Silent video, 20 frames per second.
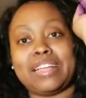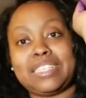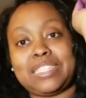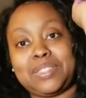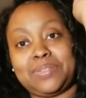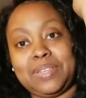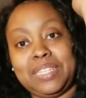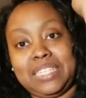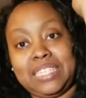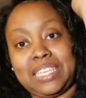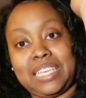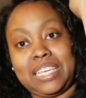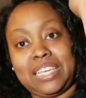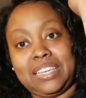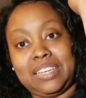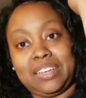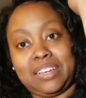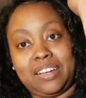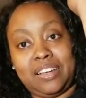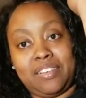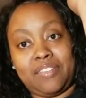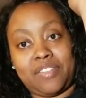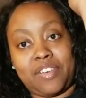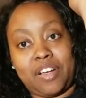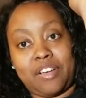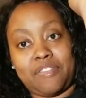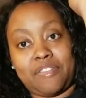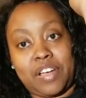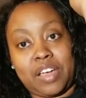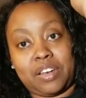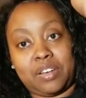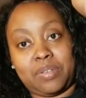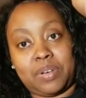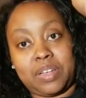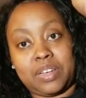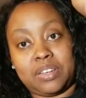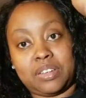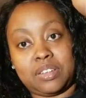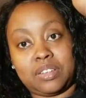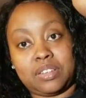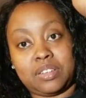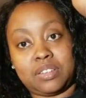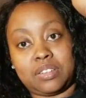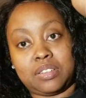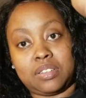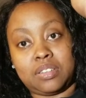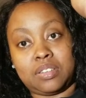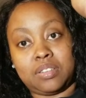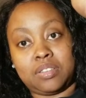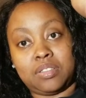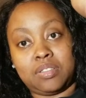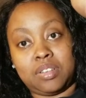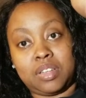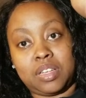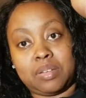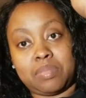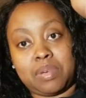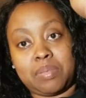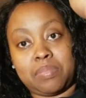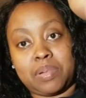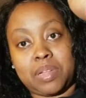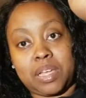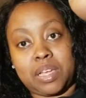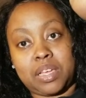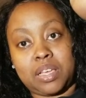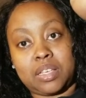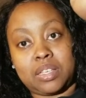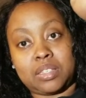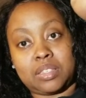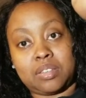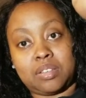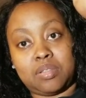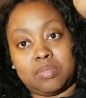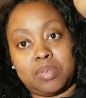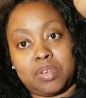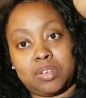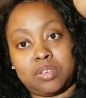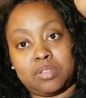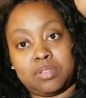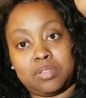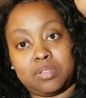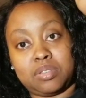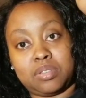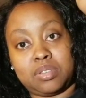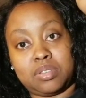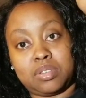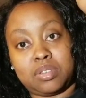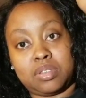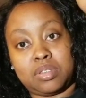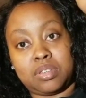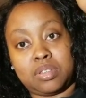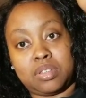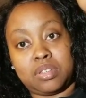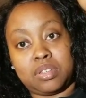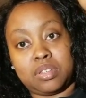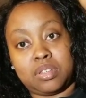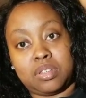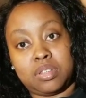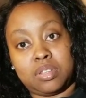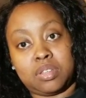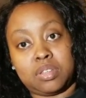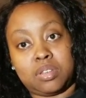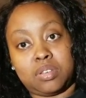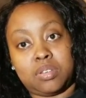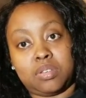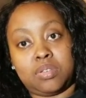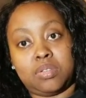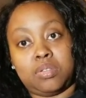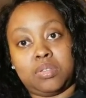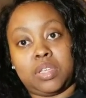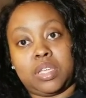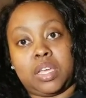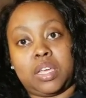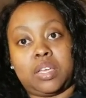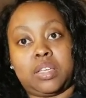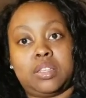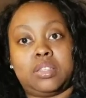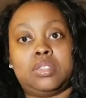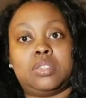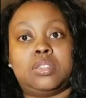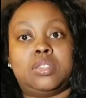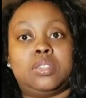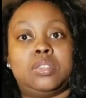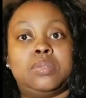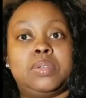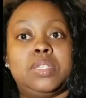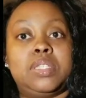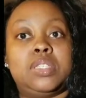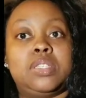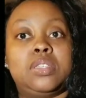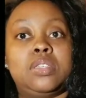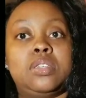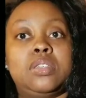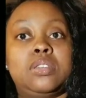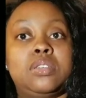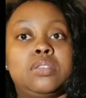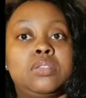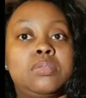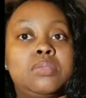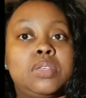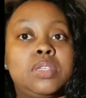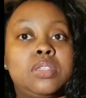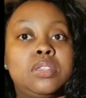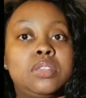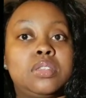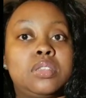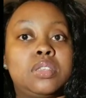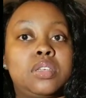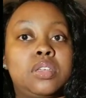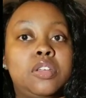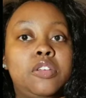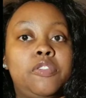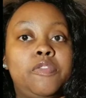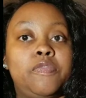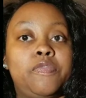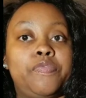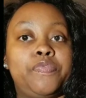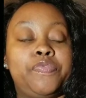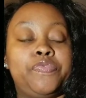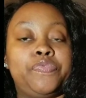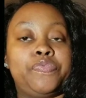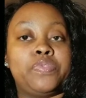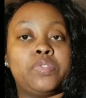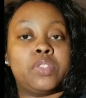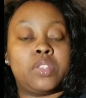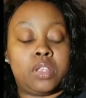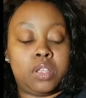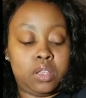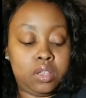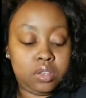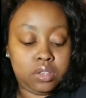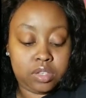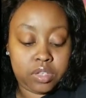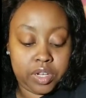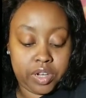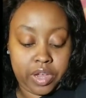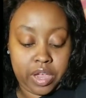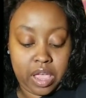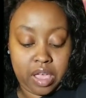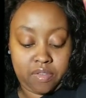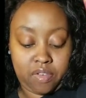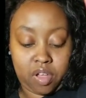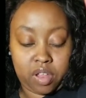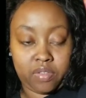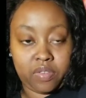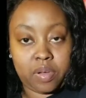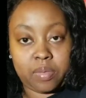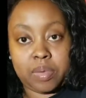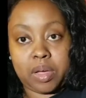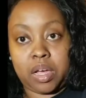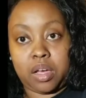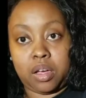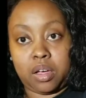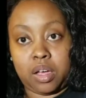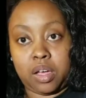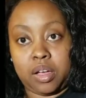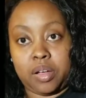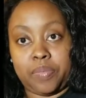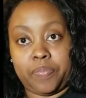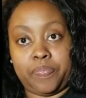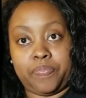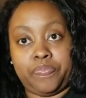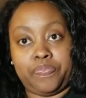Sweet tea for our final one. Ew, don't look at my black ass elbows. Oh yes, sweet tea, sweet tea. So here you have all of them. I'll